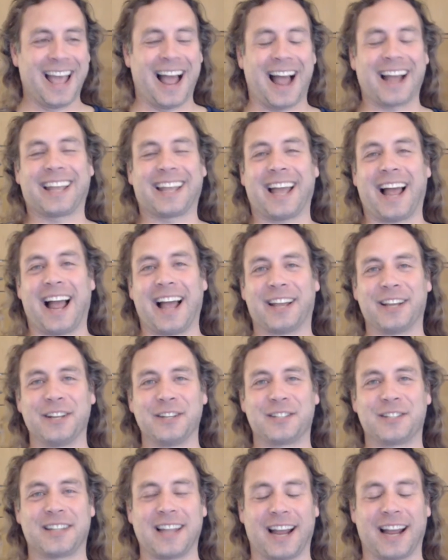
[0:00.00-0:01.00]
I, I,
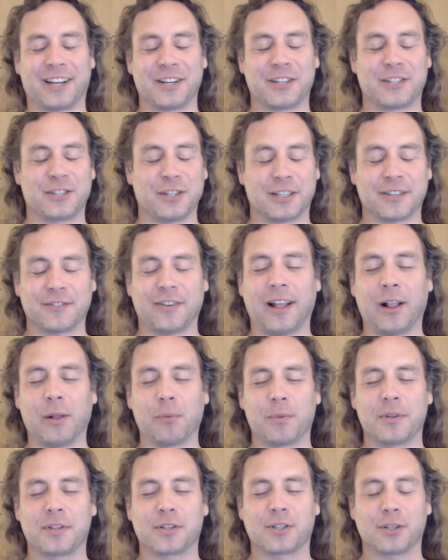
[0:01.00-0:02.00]
can I can sort of
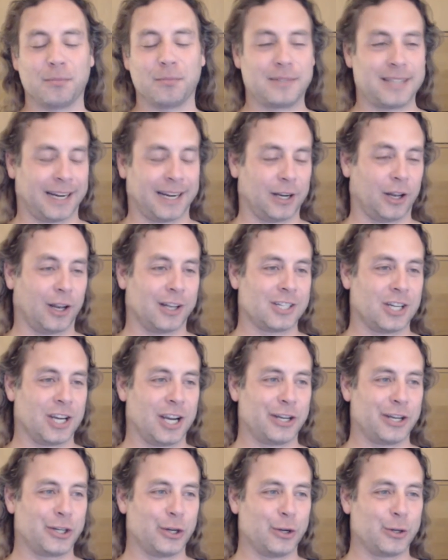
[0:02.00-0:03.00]
help with some
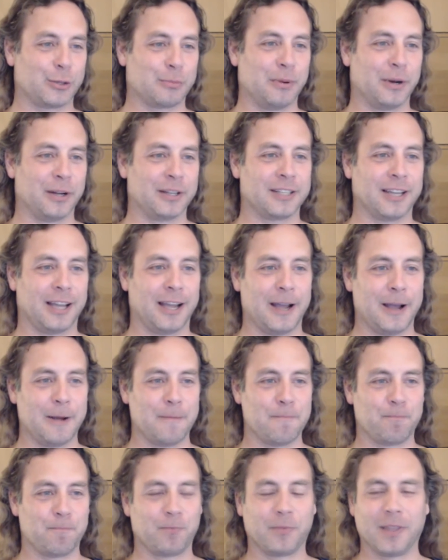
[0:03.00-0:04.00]
technology issues, but
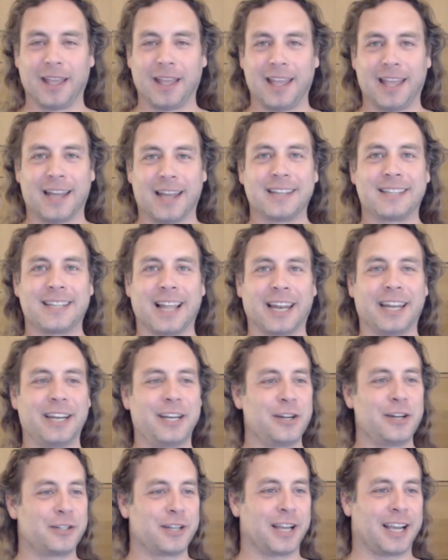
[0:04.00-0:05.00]
um,
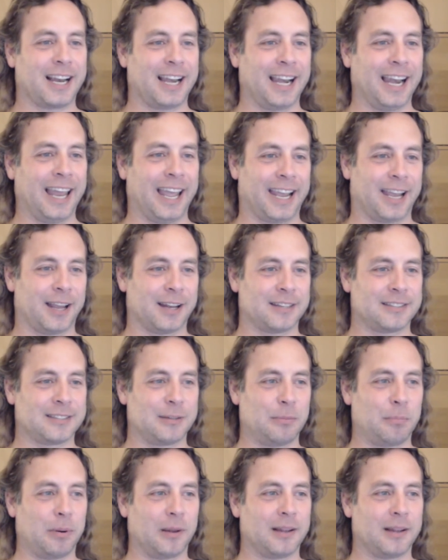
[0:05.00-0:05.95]
telling you to click to